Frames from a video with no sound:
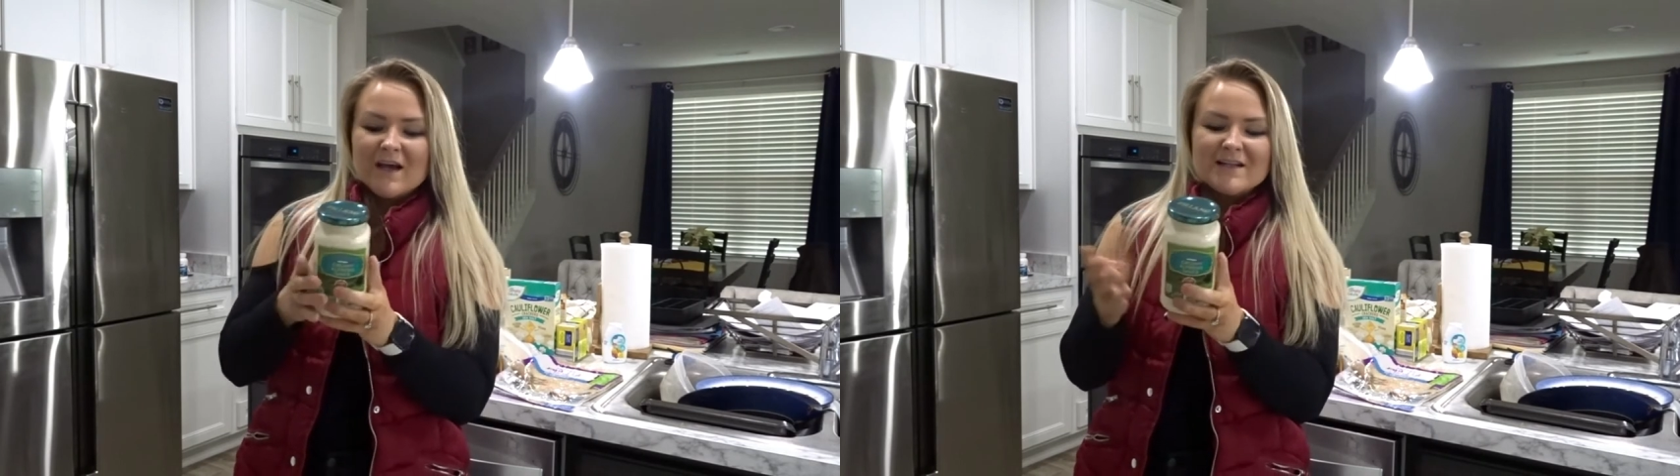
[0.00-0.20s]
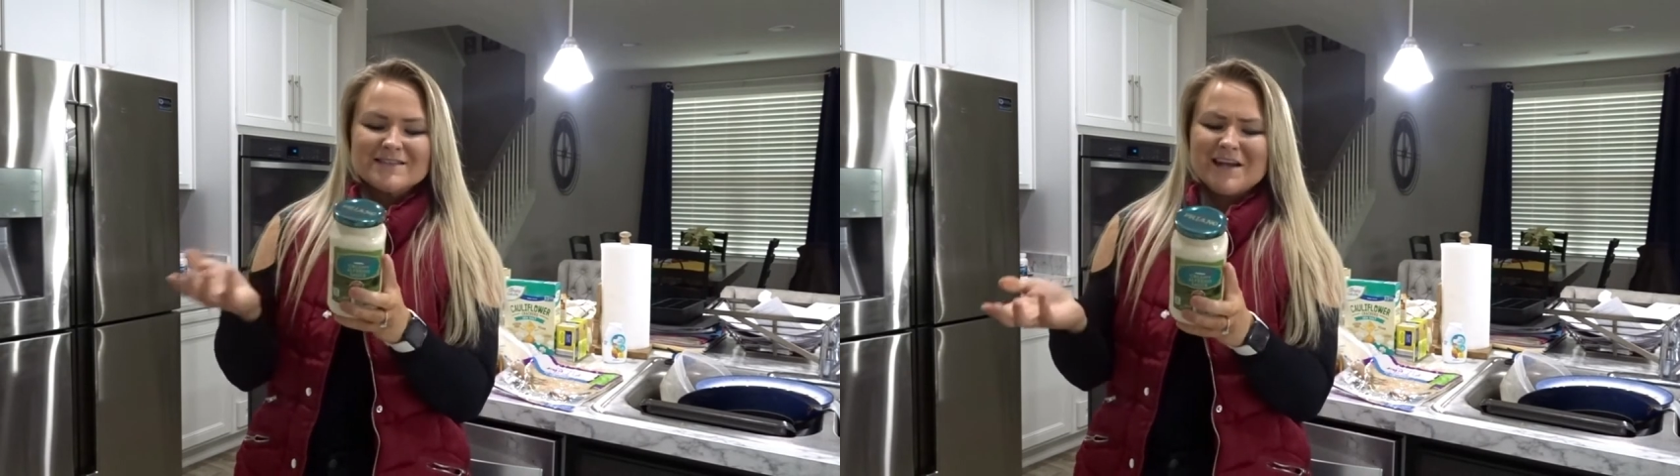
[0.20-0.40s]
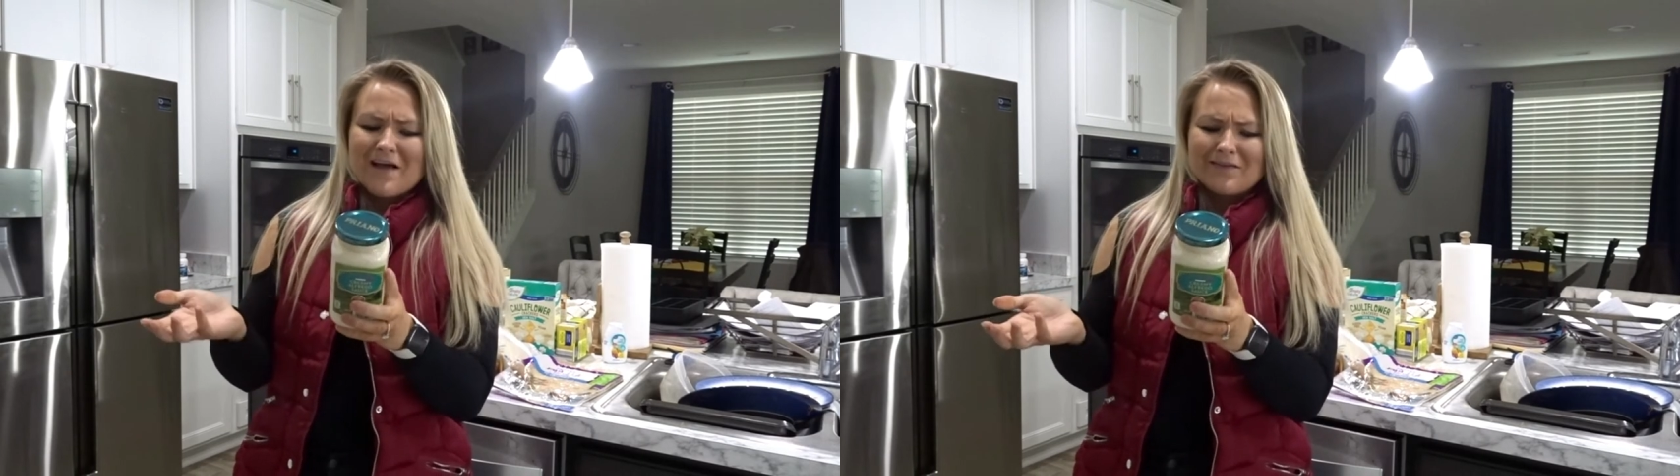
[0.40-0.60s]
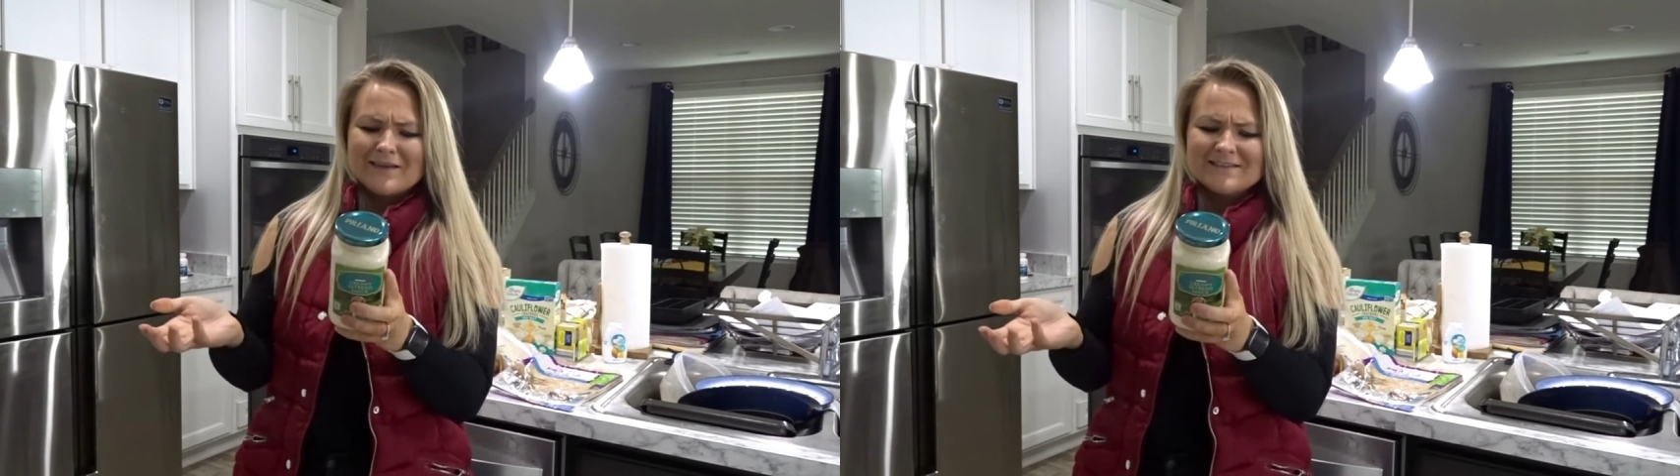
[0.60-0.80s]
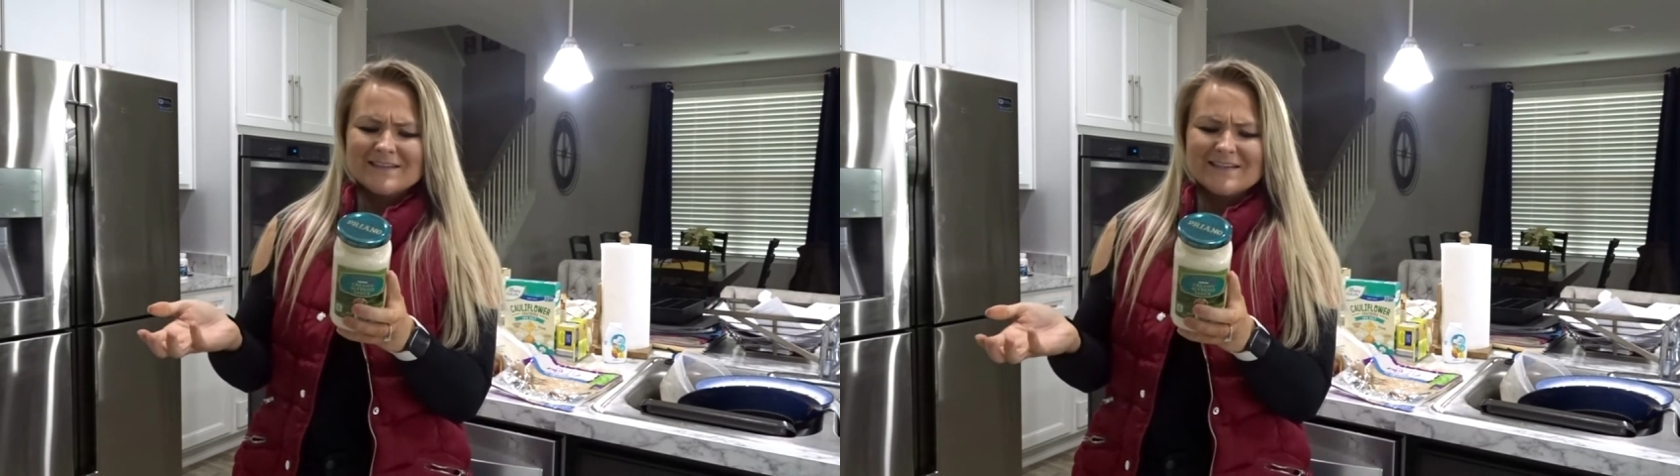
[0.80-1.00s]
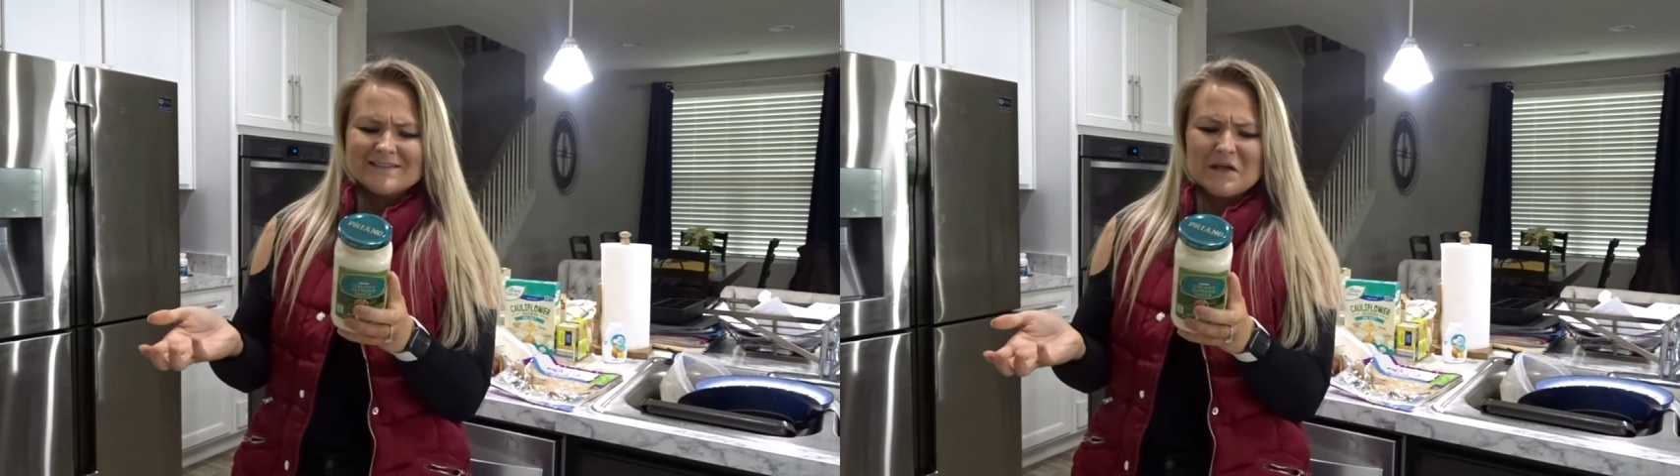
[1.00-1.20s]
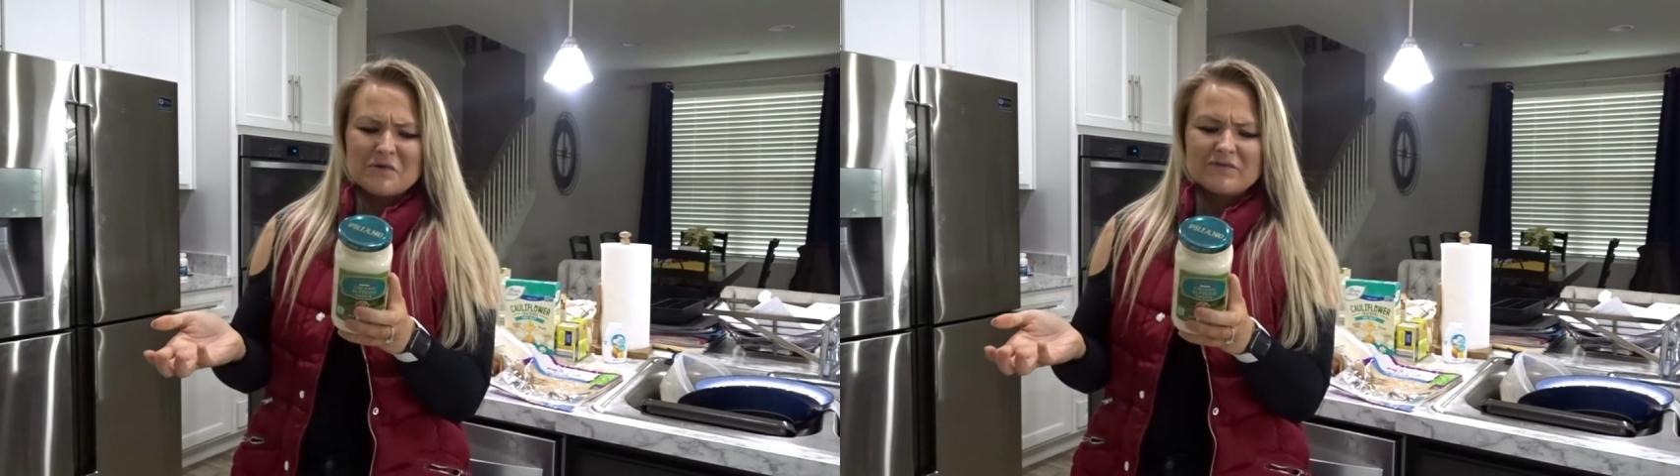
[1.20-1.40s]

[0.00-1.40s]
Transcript: It's not listed as low